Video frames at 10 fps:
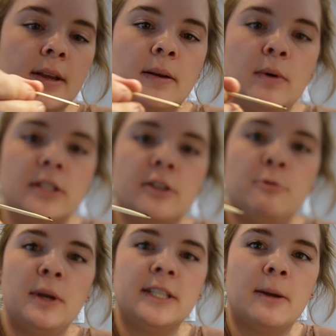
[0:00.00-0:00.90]
And once
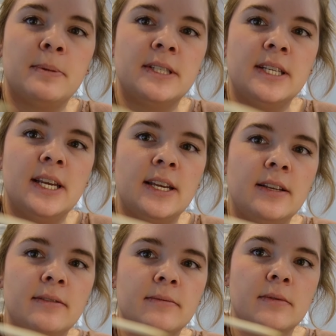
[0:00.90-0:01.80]
you've picked up a
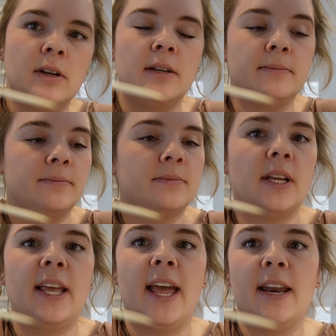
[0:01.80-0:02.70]
seed,
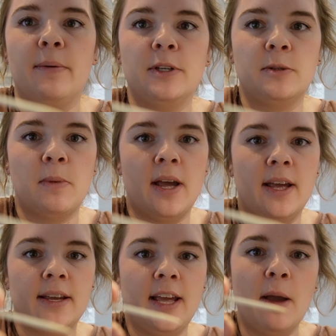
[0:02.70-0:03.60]
again, I wish
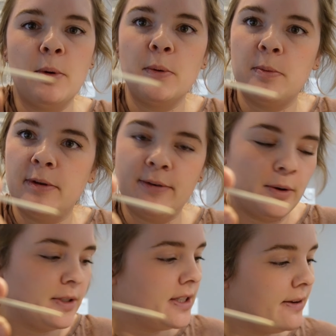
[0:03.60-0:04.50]
my camera would be
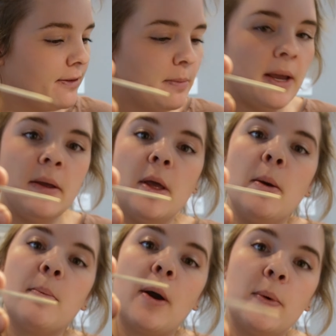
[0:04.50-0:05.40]
focusing for me,
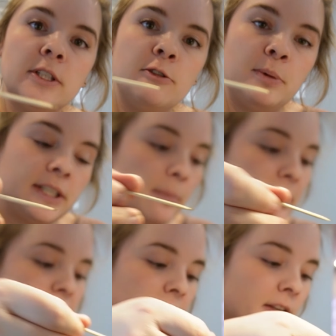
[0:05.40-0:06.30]
but once you've picked up a
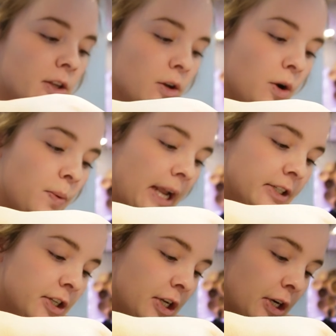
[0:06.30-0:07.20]
seed, you'll go right
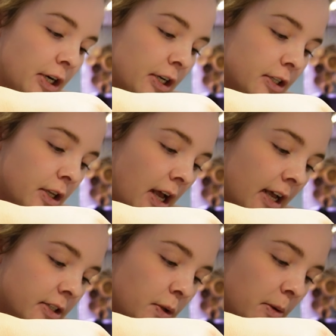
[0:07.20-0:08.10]
to your
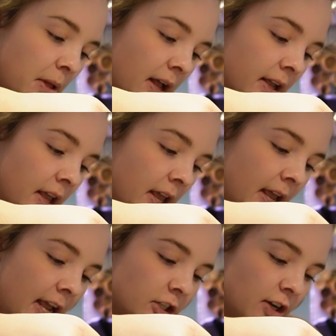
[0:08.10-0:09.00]
soil block
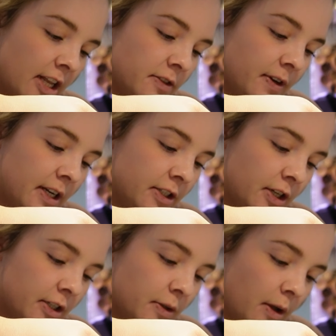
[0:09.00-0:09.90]
and transfer it into
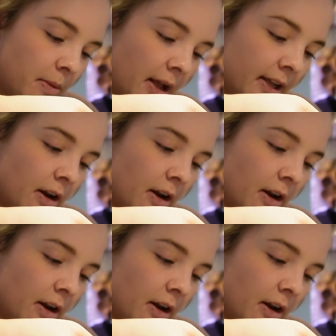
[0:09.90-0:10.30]
your soil block.